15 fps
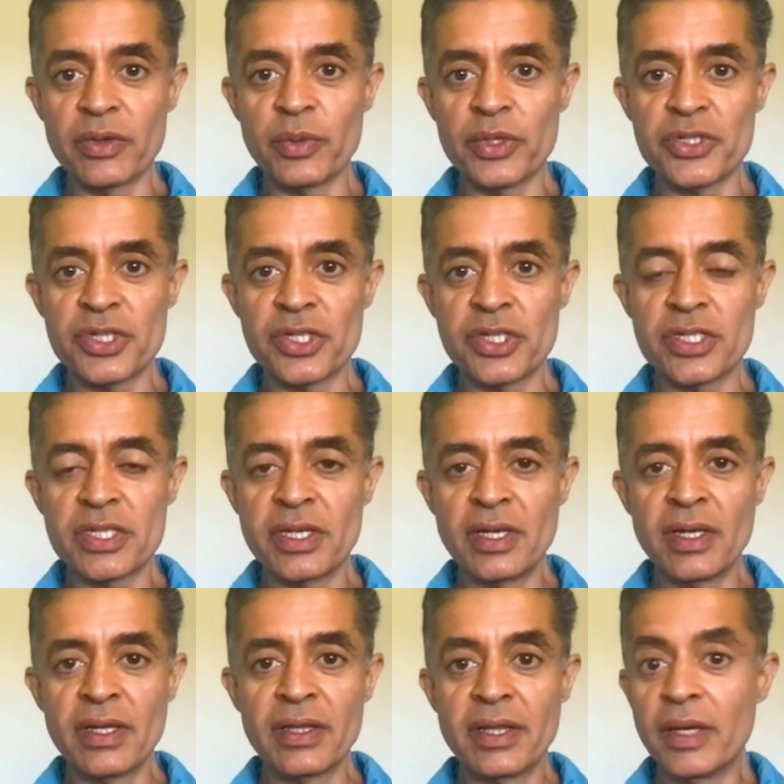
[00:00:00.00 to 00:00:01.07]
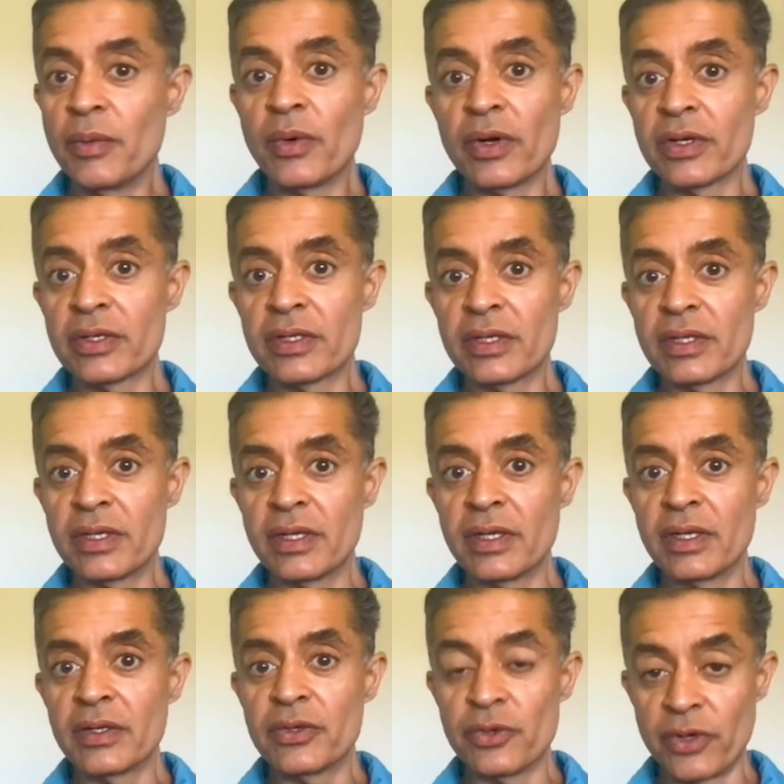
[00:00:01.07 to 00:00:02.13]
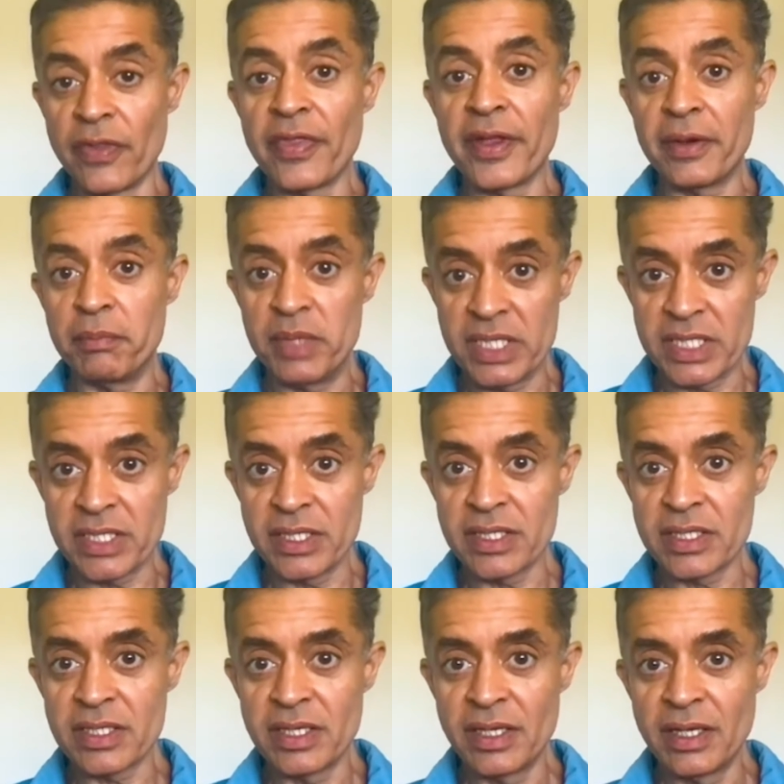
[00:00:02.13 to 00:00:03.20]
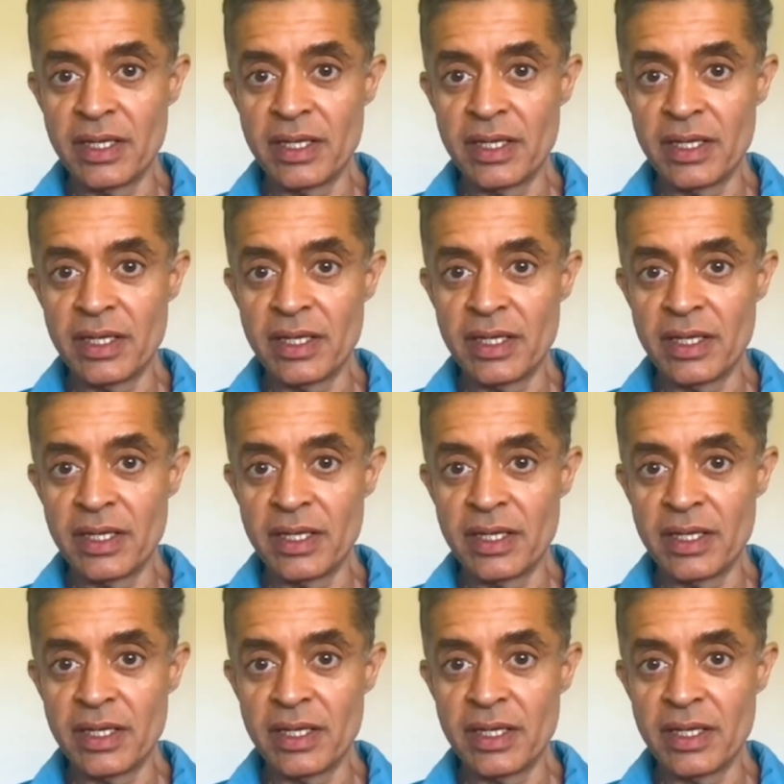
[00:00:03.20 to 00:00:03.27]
which is they want to run their business.